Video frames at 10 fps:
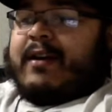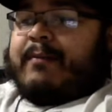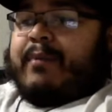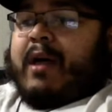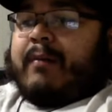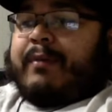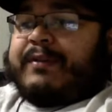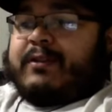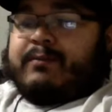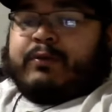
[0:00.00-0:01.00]

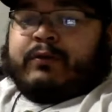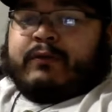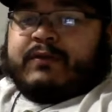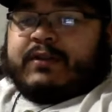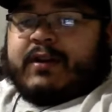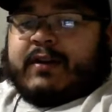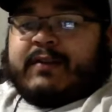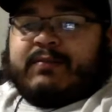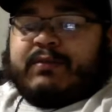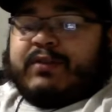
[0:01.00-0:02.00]
blockbuster moves trades
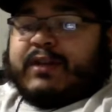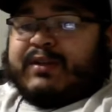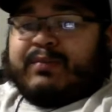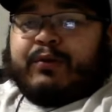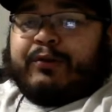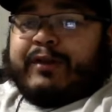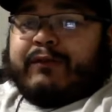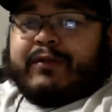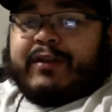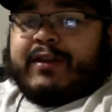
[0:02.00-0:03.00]
with the transfer pool and
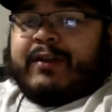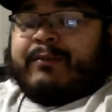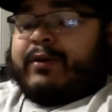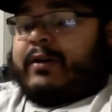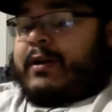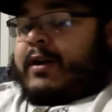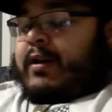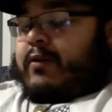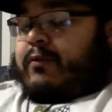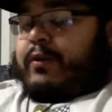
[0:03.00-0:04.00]
everything but
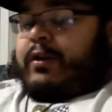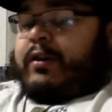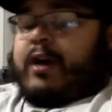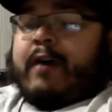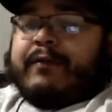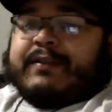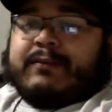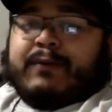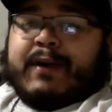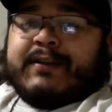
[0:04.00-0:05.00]
going pretty good and obviously
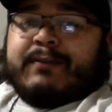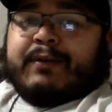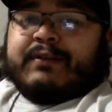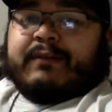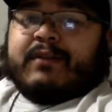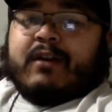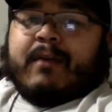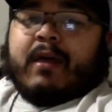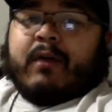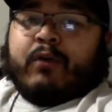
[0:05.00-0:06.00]
we got some other stuff to talk
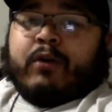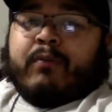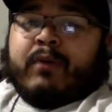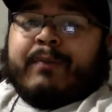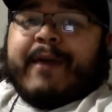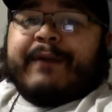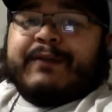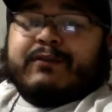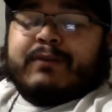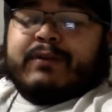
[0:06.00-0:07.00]
about like we're going to bring back the
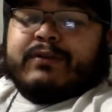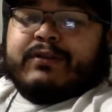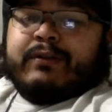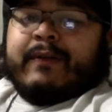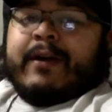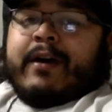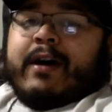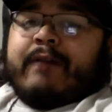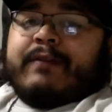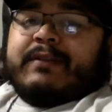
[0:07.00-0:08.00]
two minute drill
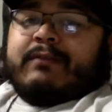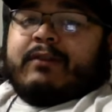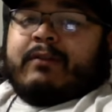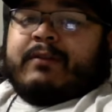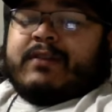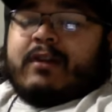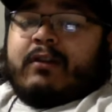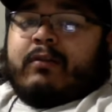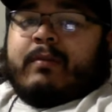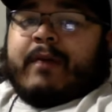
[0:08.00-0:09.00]
obviously we're going to be talking a
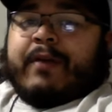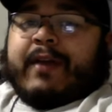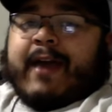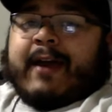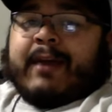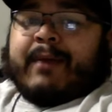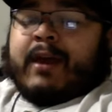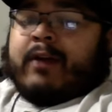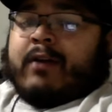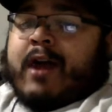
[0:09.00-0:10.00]
little bit about the guy named
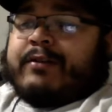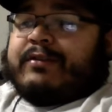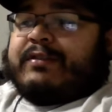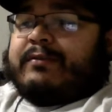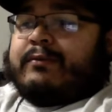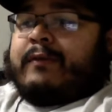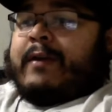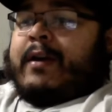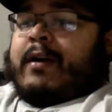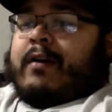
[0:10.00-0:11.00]
Aaron Rodgers who
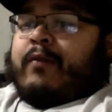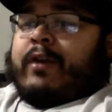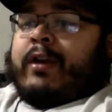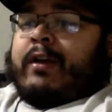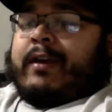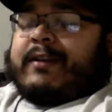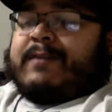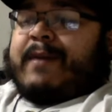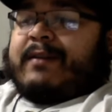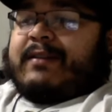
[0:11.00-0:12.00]
we
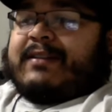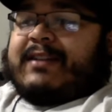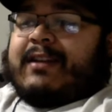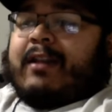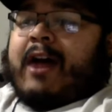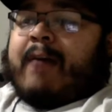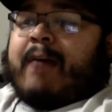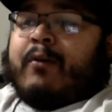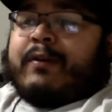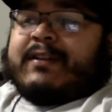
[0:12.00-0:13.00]
expected to see a lot
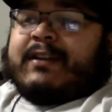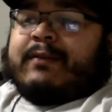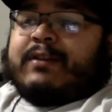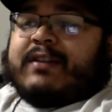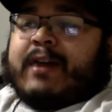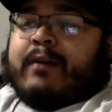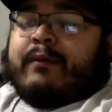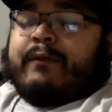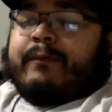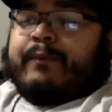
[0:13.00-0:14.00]
more instead just out
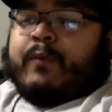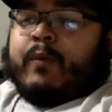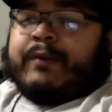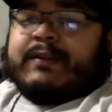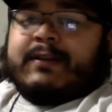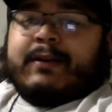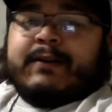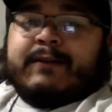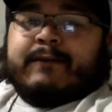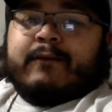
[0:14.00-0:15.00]
of one
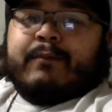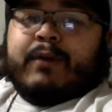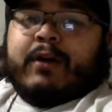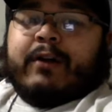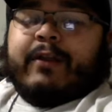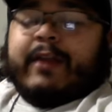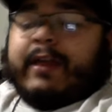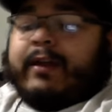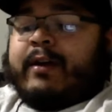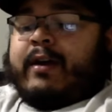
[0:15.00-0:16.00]
series of football
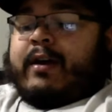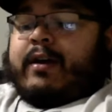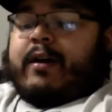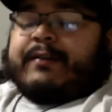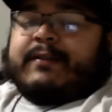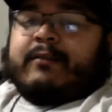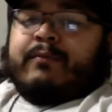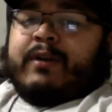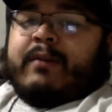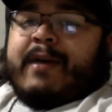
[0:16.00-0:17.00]
than also
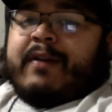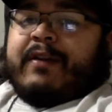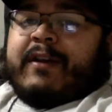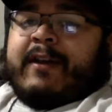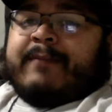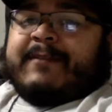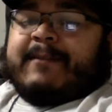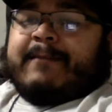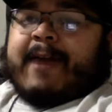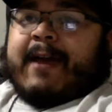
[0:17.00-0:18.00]
bringing back the name
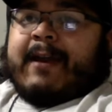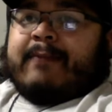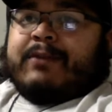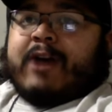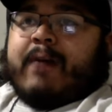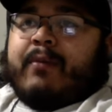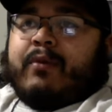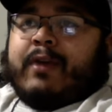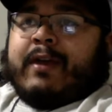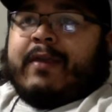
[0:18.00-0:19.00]
some guy named Ja
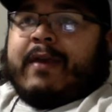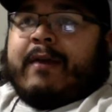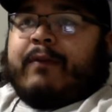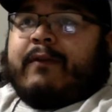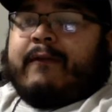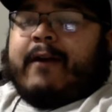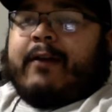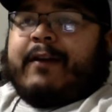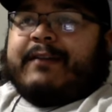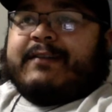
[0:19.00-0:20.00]
Morant that we finally
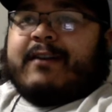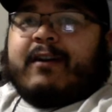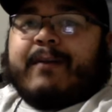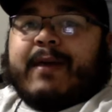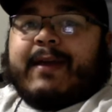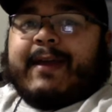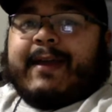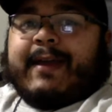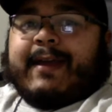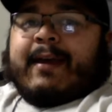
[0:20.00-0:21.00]
get to talk about
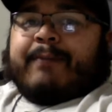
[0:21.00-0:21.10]
again.